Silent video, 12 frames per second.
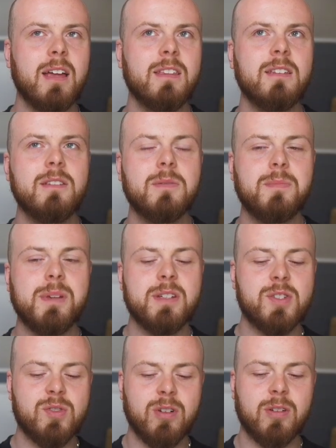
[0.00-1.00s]
I think the
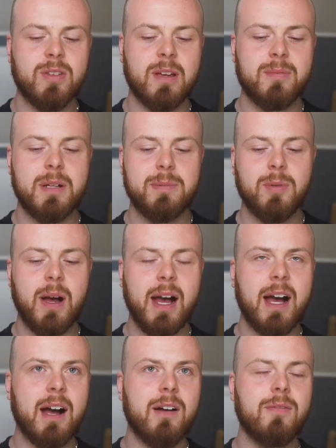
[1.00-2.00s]
biggest struggle that people
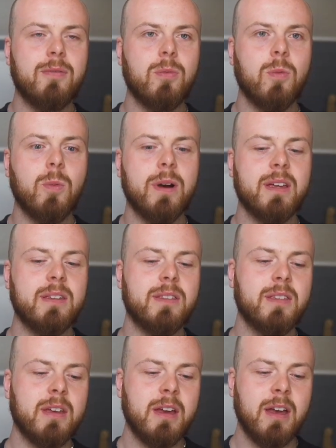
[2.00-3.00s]
have
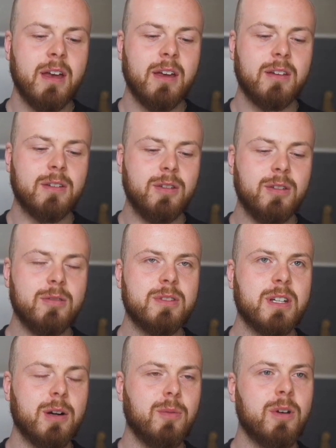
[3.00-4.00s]
with
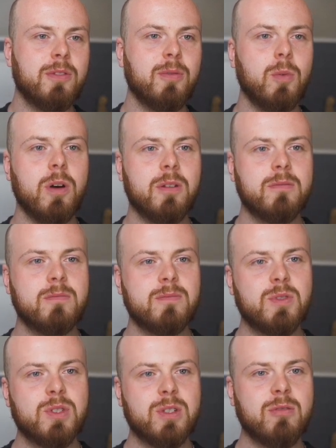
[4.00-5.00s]
using a word-for-word
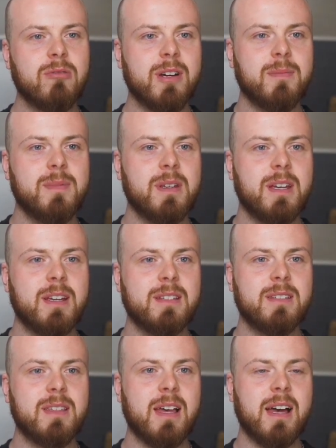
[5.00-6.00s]
script
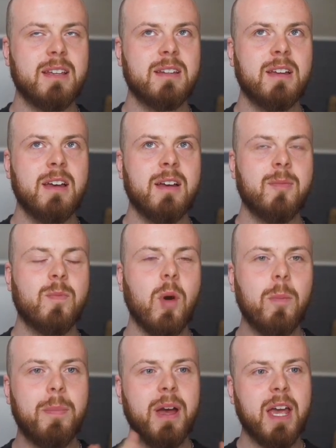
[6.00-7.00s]
is that
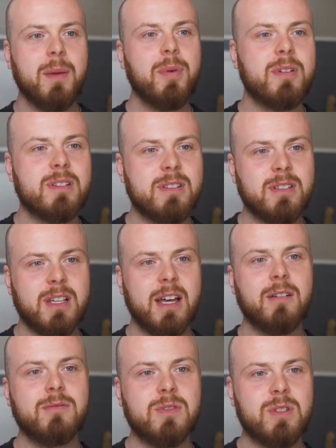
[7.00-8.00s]
on paper it
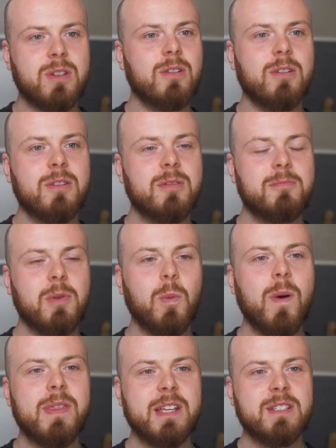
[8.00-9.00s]
sounds good,
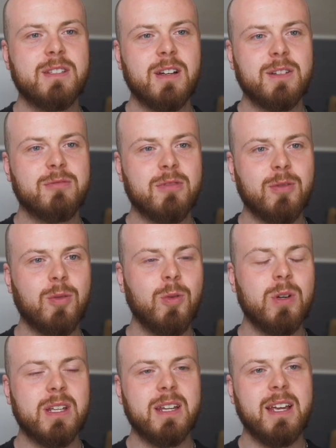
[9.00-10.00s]
but when they start to
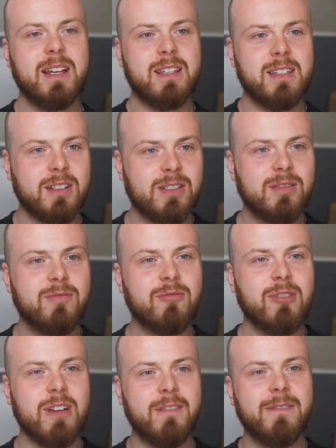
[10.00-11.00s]
record it, it doesn't
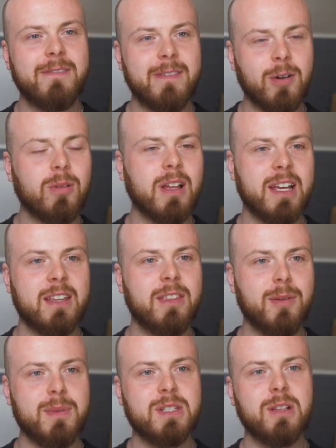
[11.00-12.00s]
really feel like
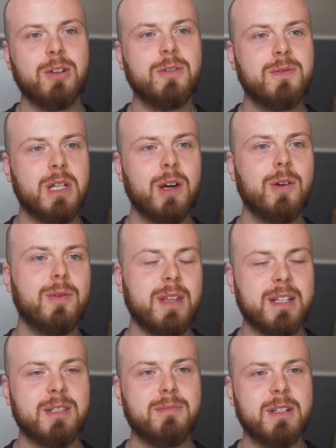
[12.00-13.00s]
them. There's a lot of tone
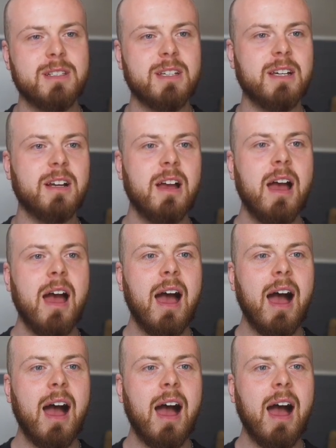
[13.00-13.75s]
that's missing.